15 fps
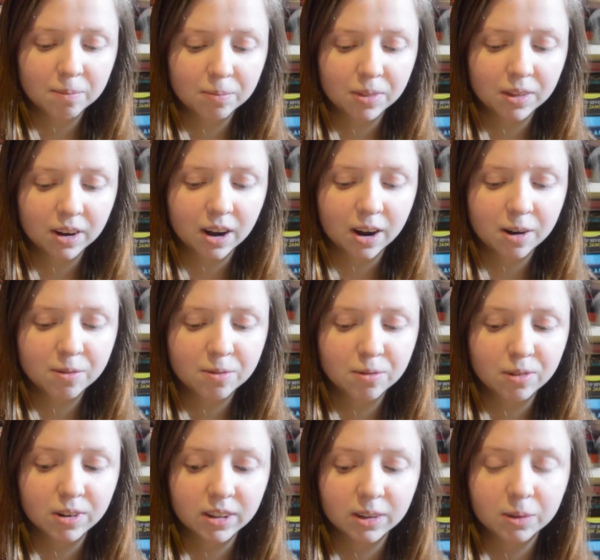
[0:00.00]
that I
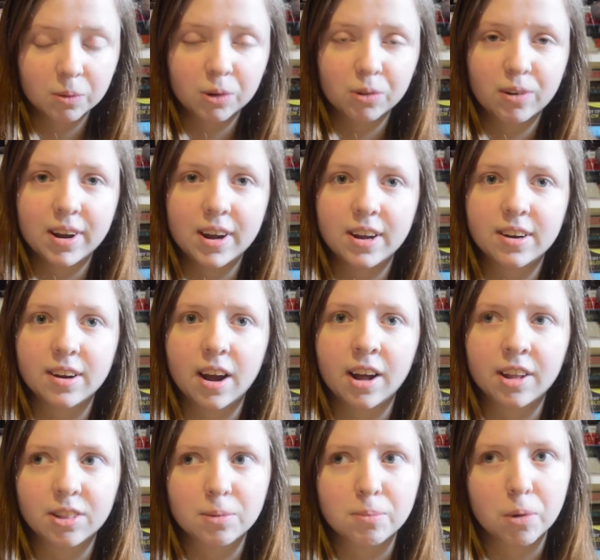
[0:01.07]
really want to read
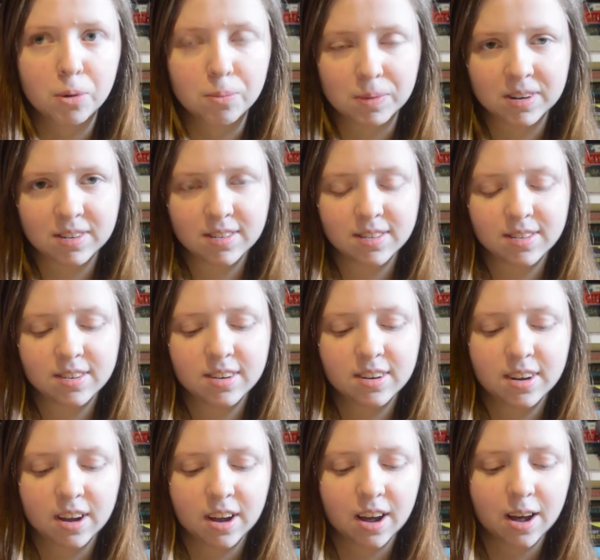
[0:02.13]
at the moment.
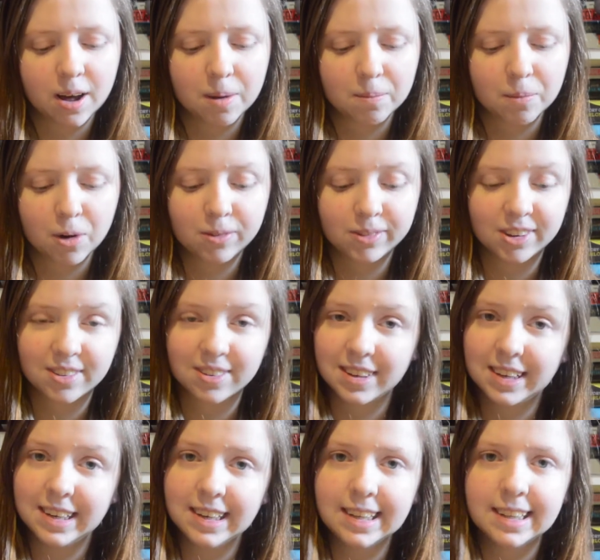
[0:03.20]

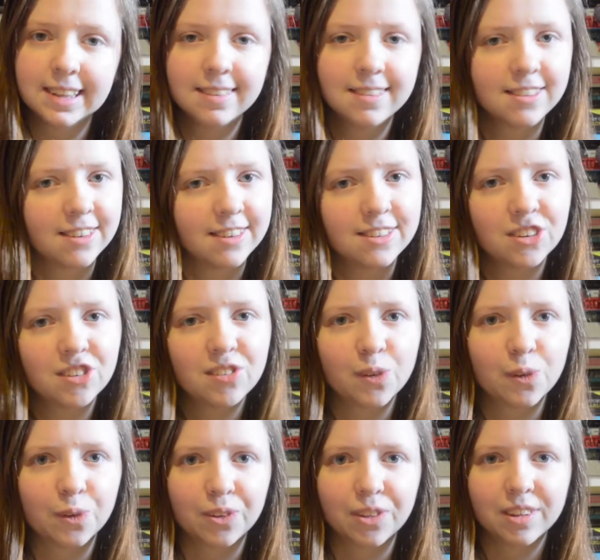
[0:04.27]
Obviously, this changes
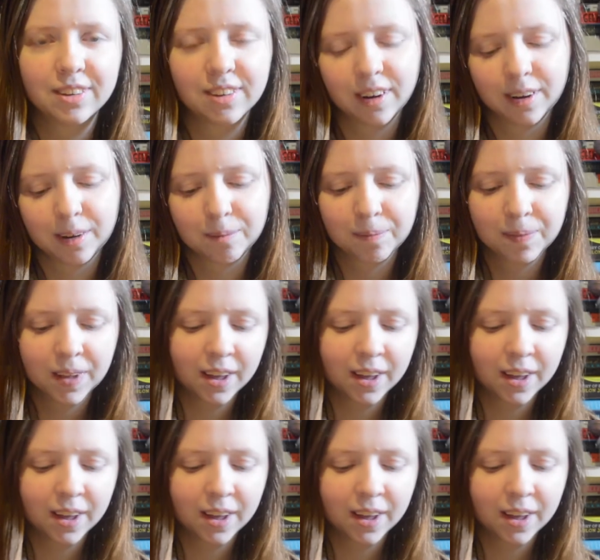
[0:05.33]
all the time.